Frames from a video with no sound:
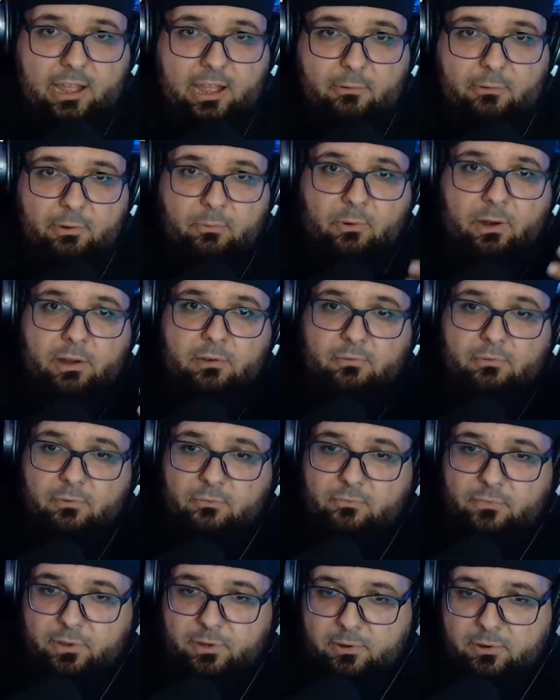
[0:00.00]
We want to
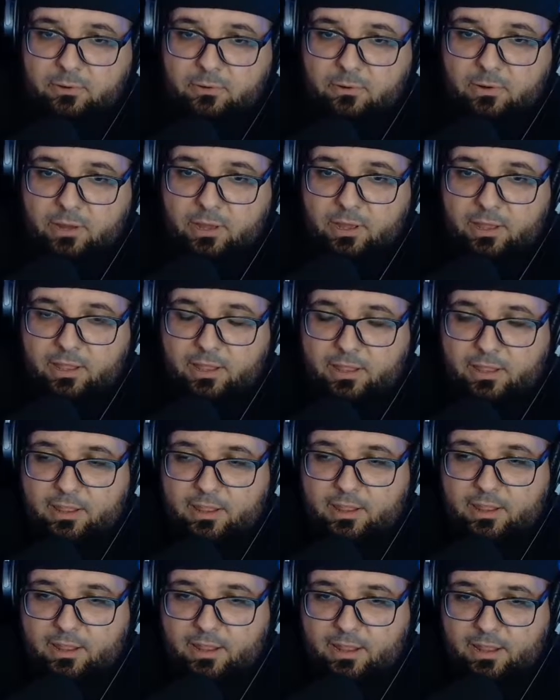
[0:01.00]
review
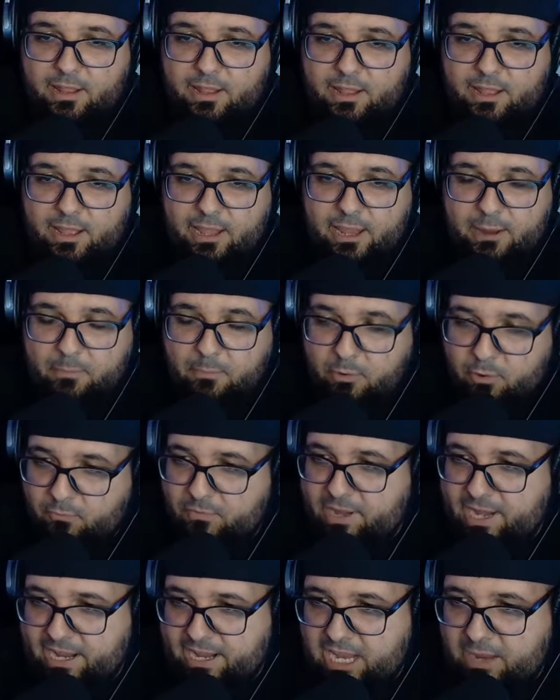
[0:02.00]
a
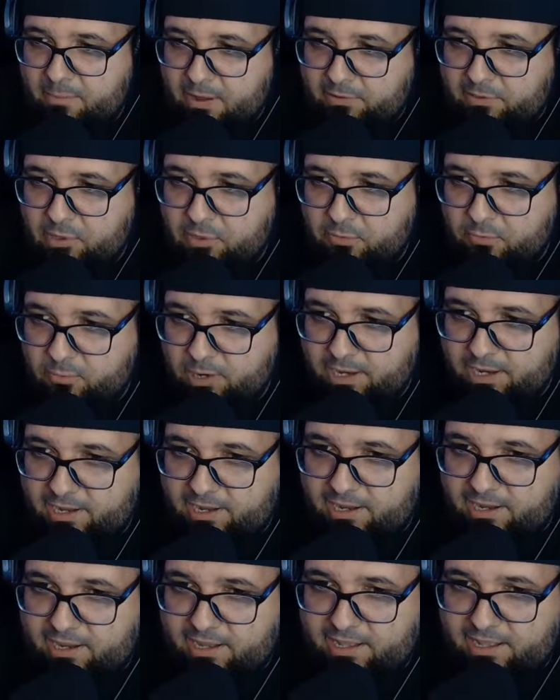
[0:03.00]
movie that came out this
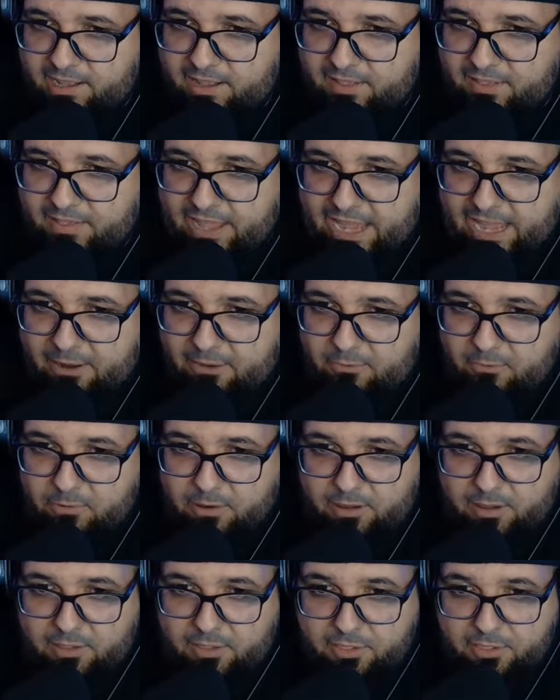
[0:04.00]
week that
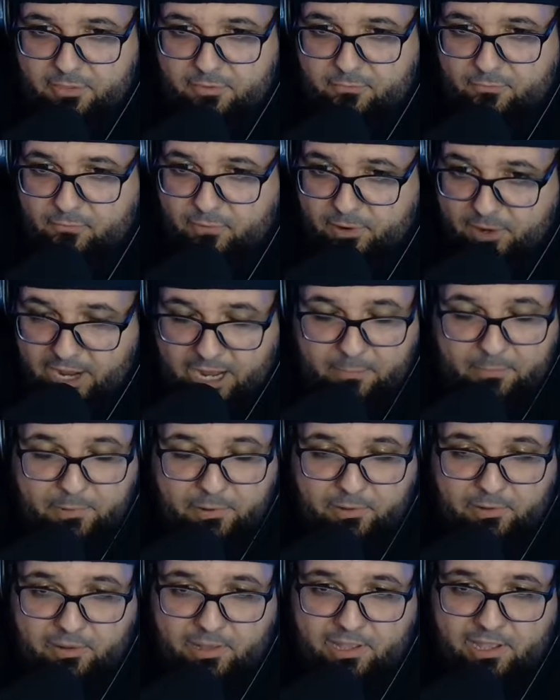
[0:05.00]
was
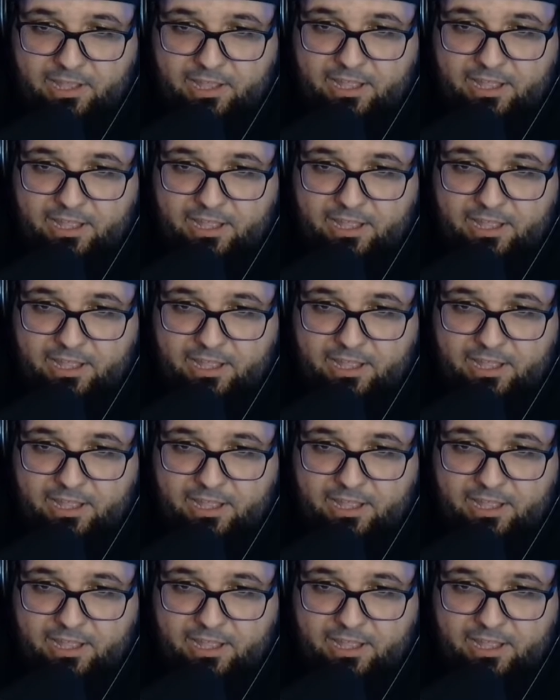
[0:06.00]
phenomenal,